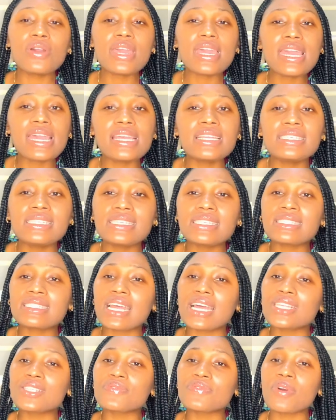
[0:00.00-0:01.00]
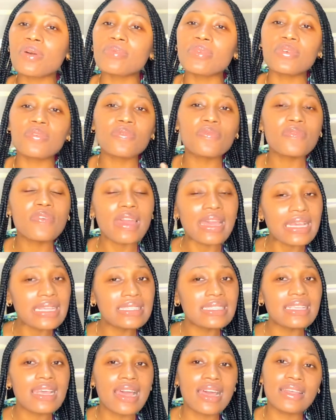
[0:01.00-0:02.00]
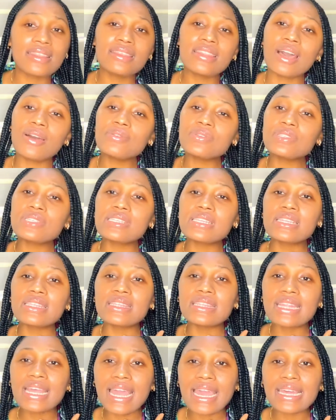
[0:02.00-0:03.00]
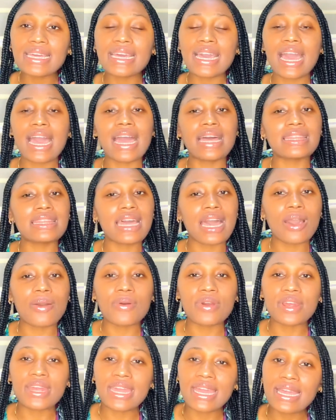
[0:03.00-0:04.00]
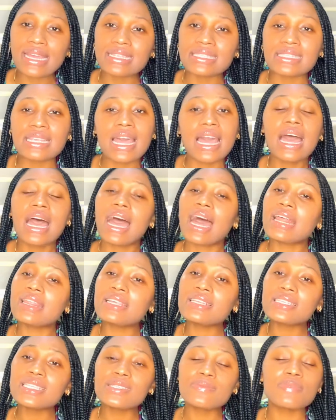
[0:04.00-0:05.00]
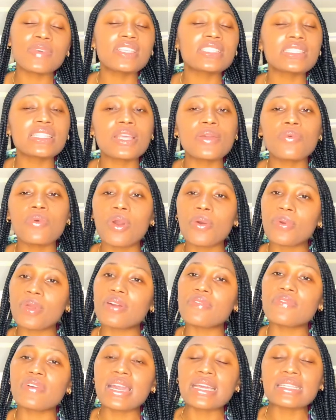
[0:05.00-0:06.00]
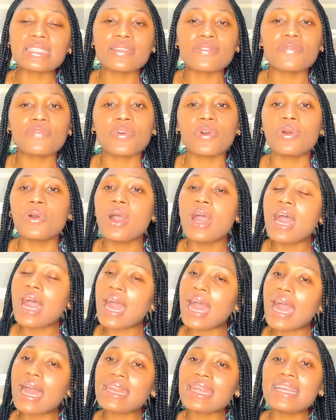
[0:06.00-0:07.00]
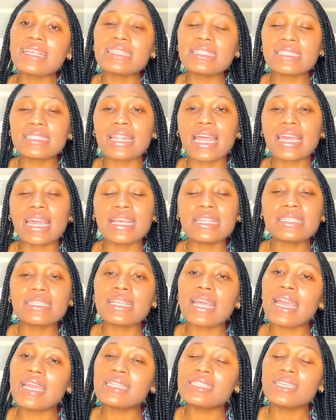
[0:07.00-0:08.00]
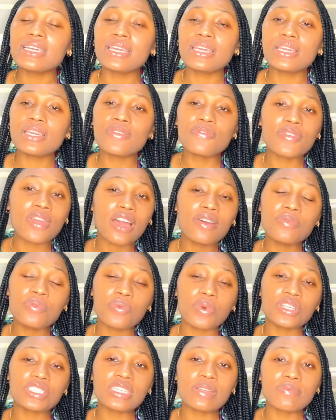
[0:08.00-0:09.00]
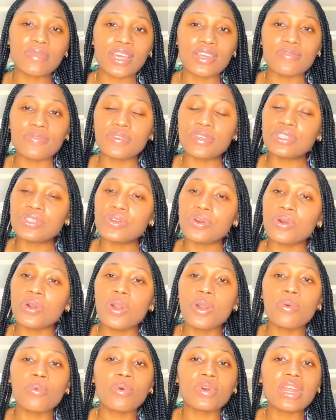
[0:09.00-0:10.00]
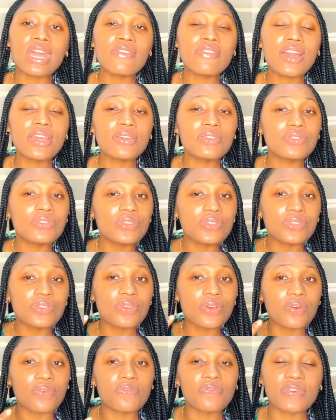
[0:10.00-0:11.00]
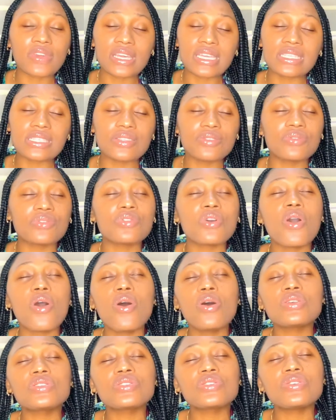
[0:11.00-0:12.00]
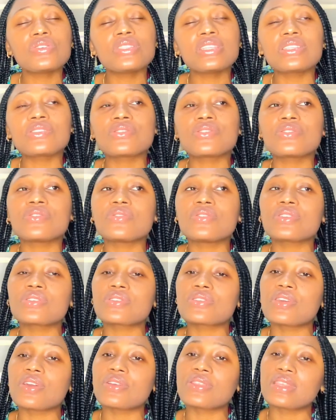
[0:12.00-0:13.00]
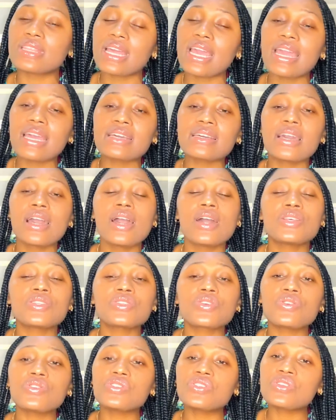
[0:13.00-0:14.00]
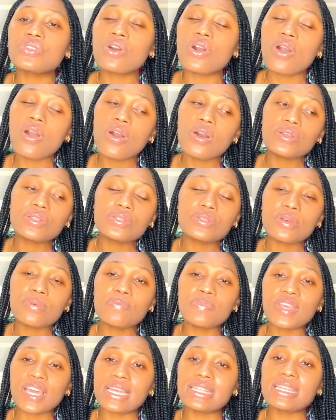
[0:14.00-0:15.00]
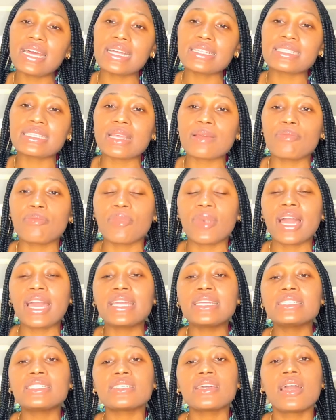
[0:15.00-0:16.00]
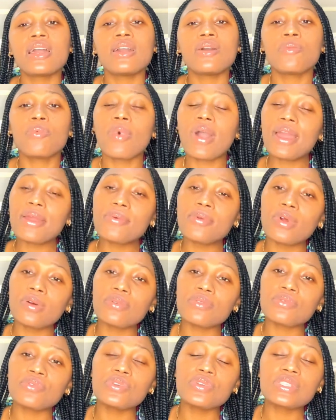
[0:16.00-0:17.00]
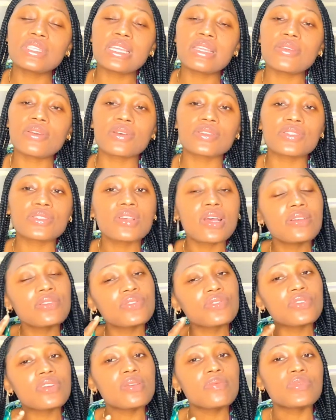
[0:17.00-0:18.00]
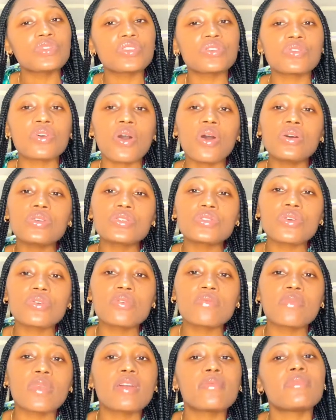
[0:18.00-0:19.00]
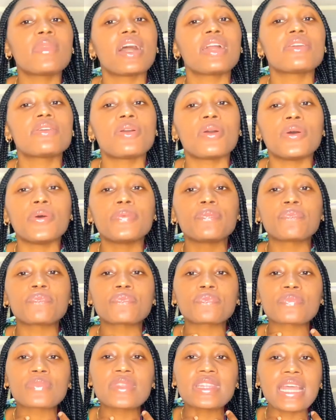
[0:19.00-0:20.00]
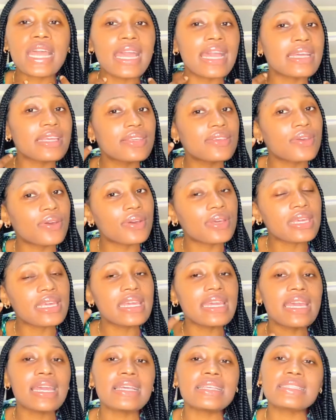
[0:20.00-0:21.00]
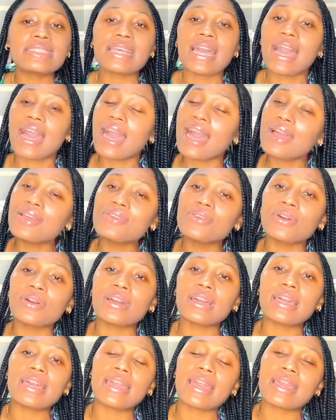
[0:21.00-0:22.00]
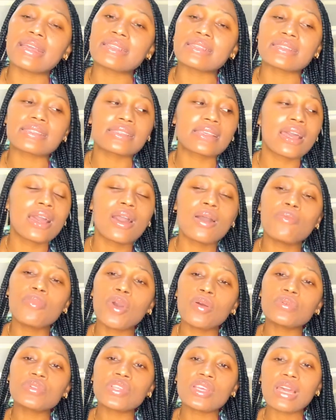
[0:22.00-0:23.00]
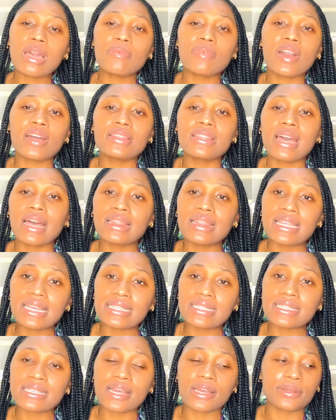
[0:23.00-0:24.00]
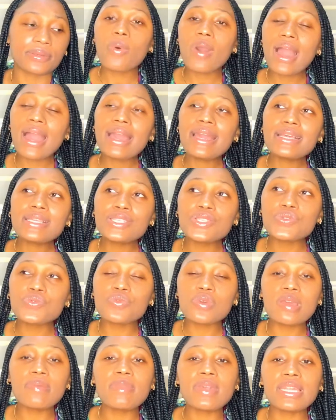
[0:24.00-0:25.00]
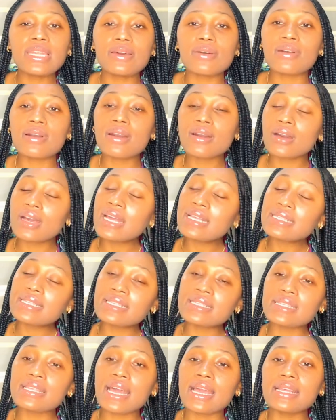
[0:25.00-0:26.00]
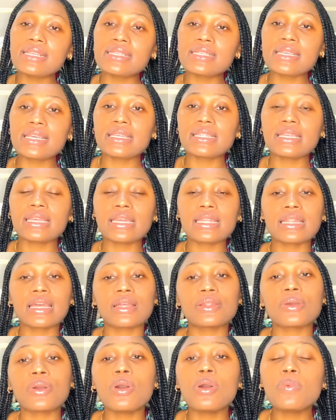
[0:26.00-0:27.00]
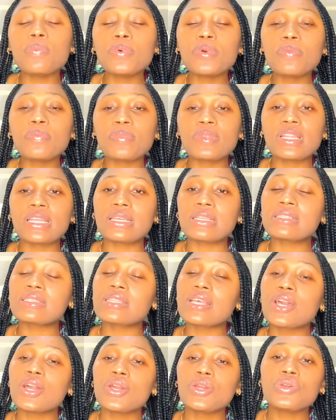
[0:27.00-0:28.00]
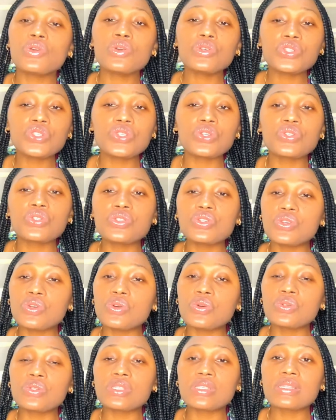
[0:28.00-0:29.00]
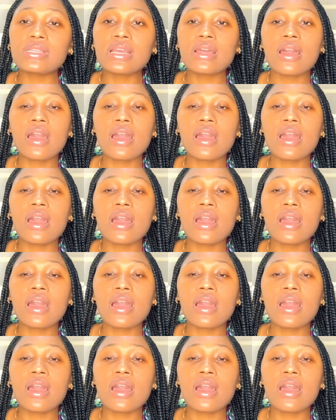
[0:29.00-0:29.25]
Aging starts from the face down to the neck and our hands, and this is basically what we are fighting for. And like I said, if you have been watching my video, whatever you do to your face, you also need to do it to your neck. So you should also bear that in mind. While using your sunscreen, you should also remember your neck, your ears and your hands, but we'll talk about that later. While swimming or exercising in an open place, you should use